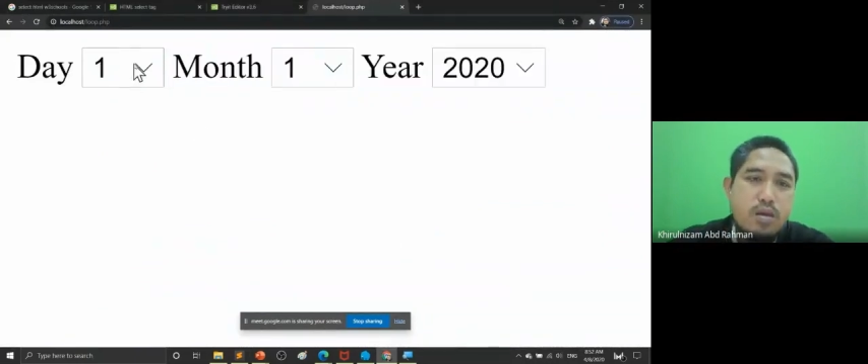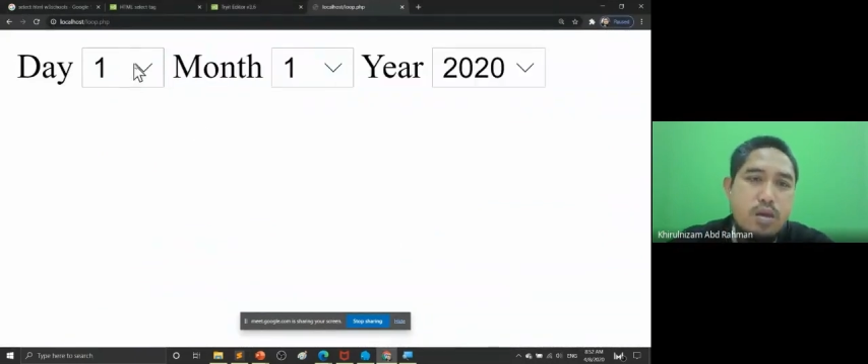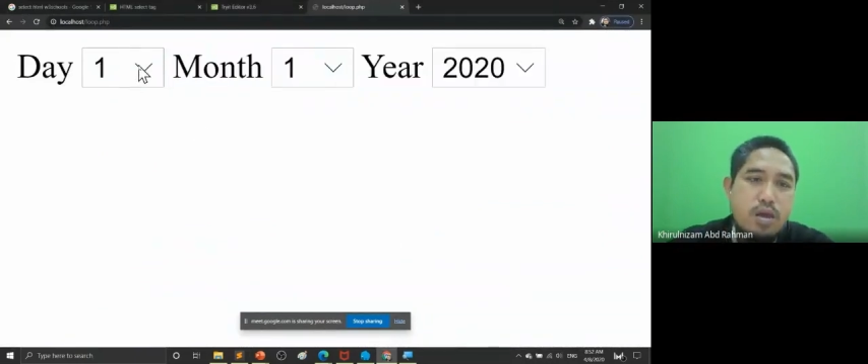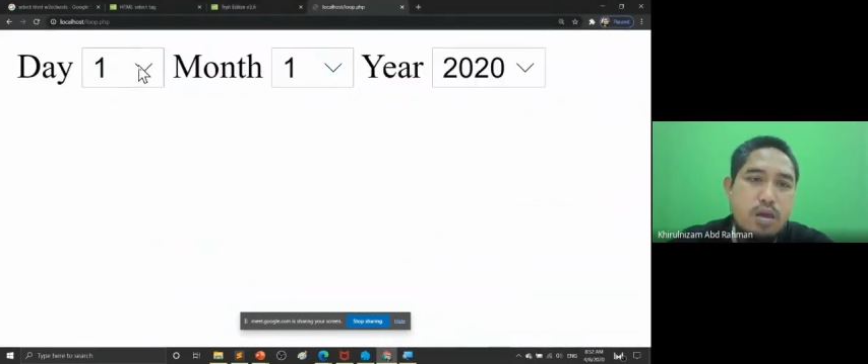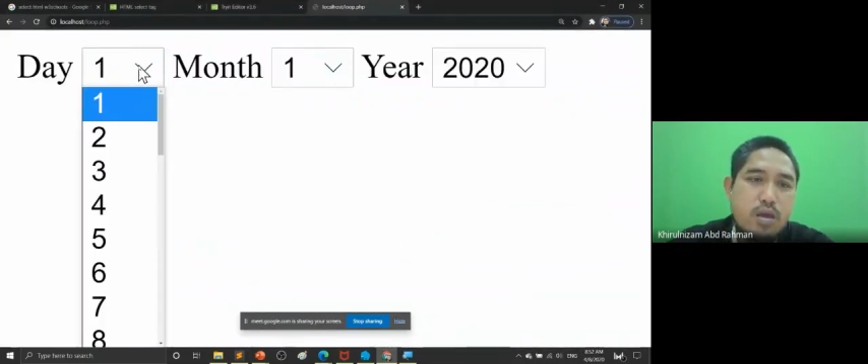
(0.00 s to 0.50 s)

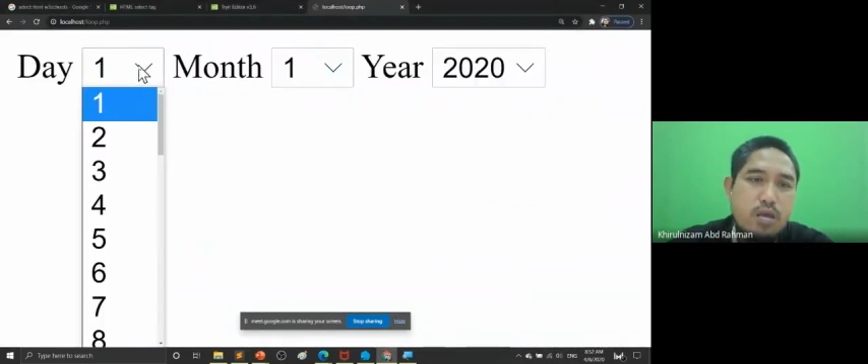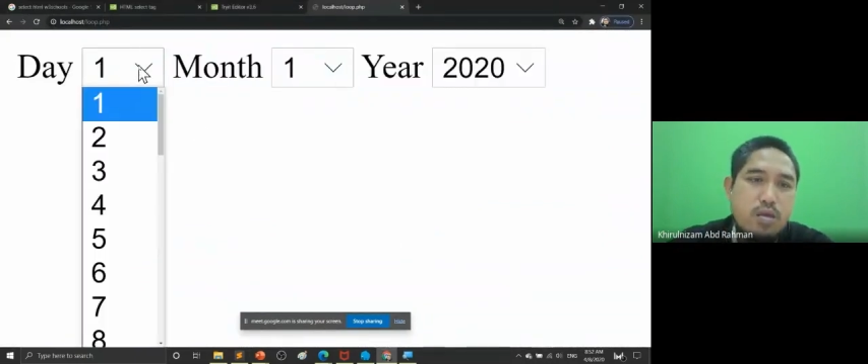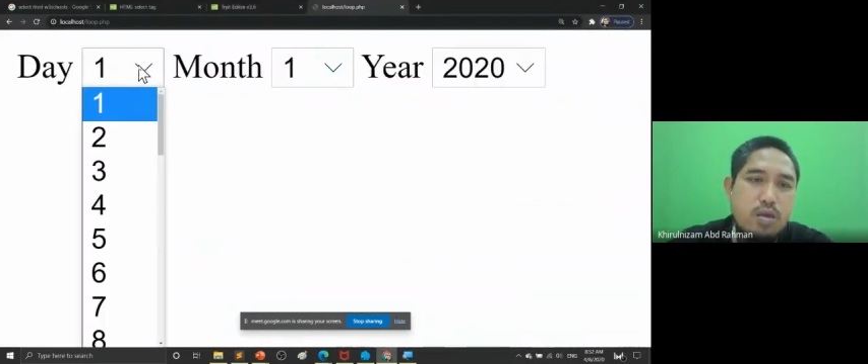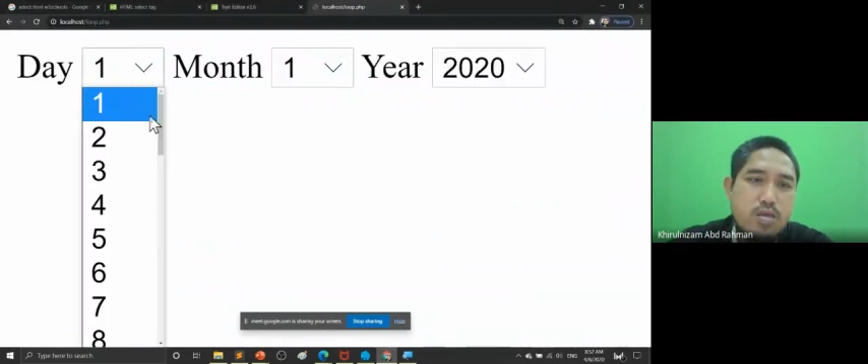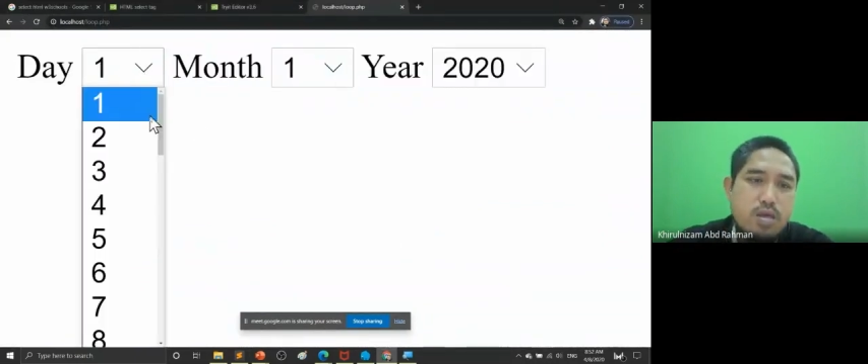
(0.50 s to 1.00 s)
Okay,
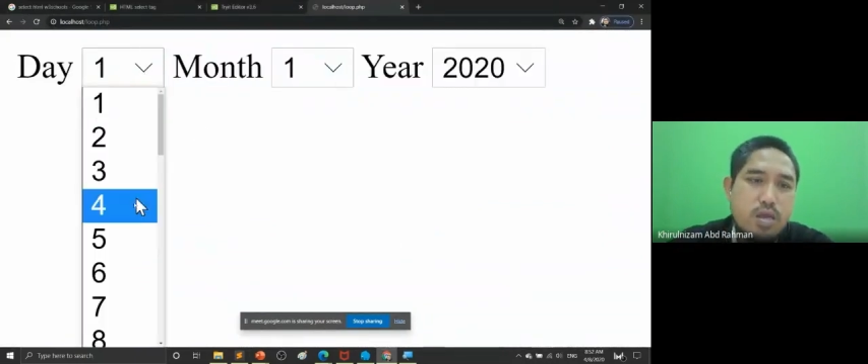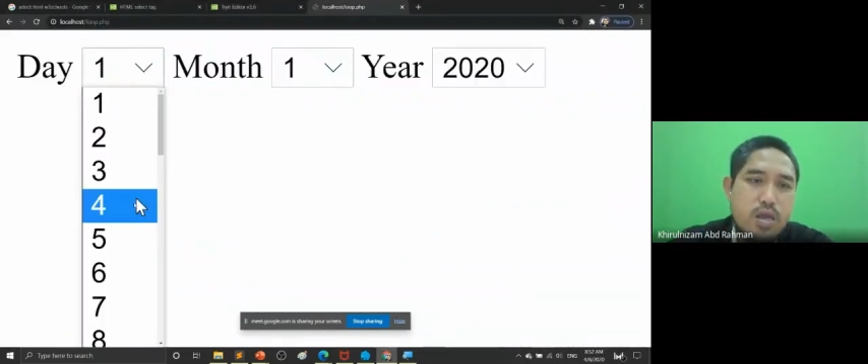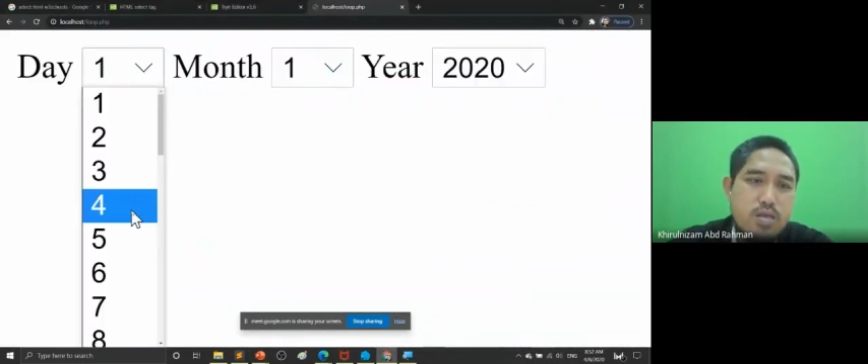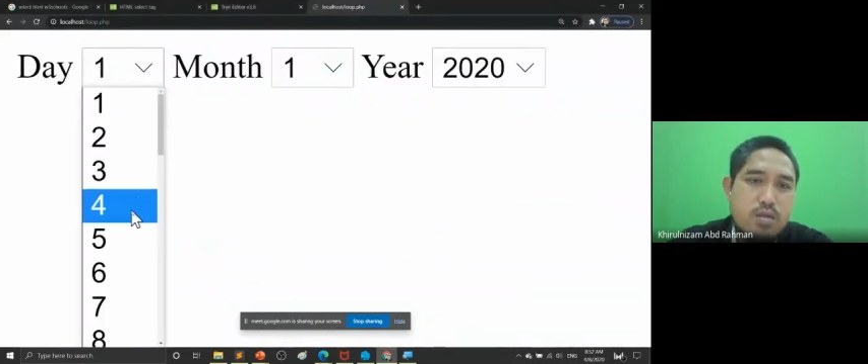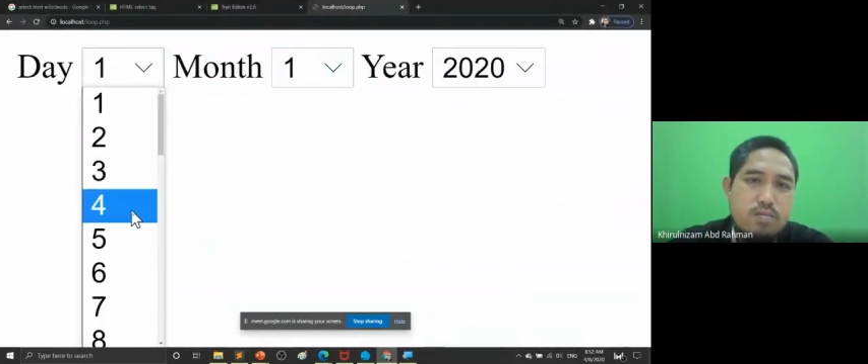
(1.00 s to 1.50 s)
you can
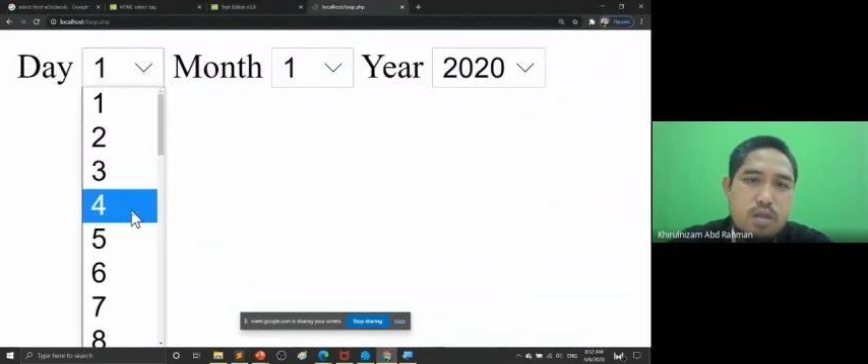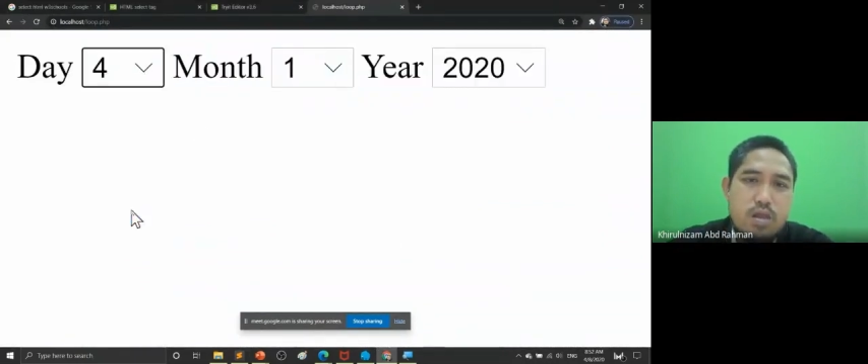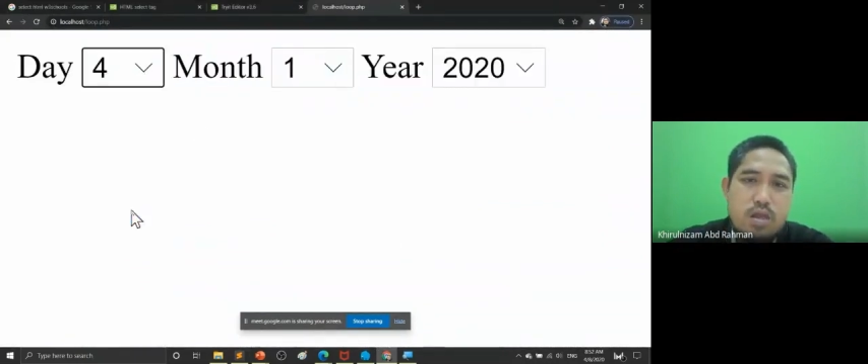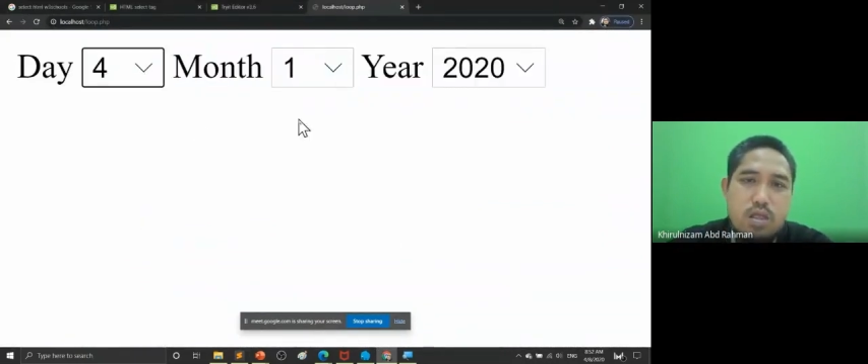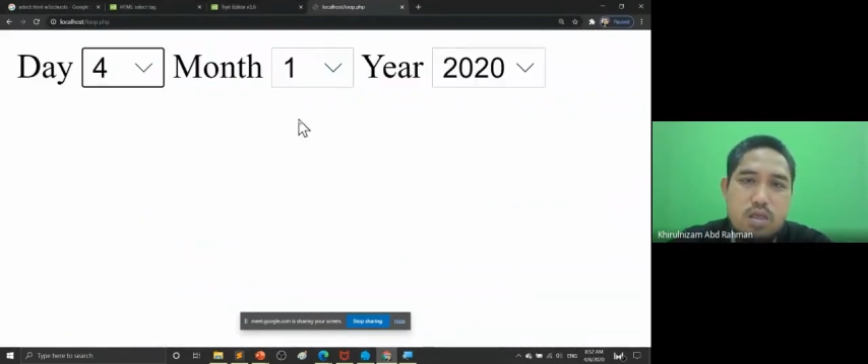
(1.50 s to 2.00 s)
select something
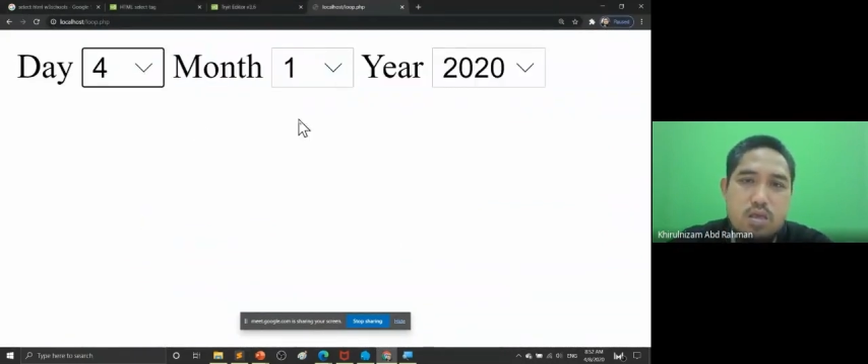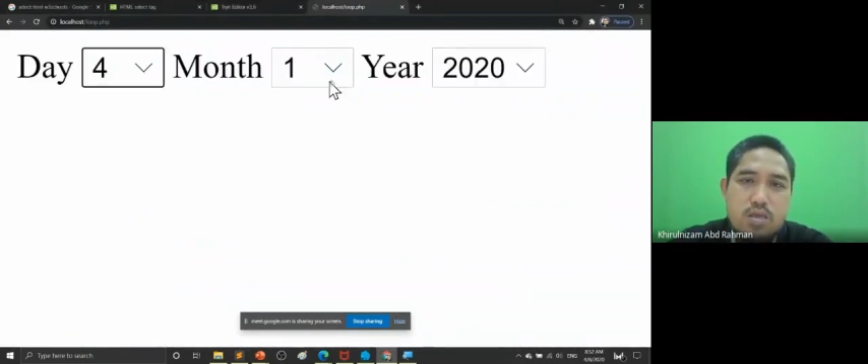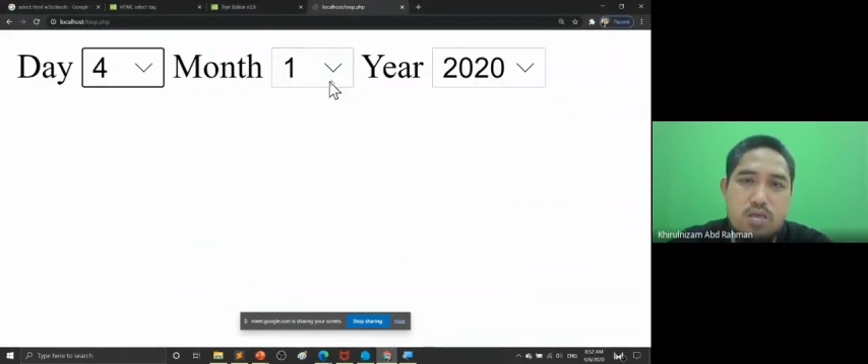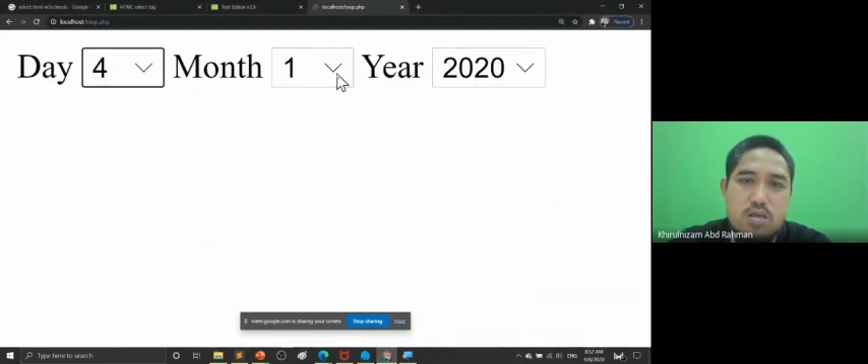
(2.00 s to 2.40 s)
like this.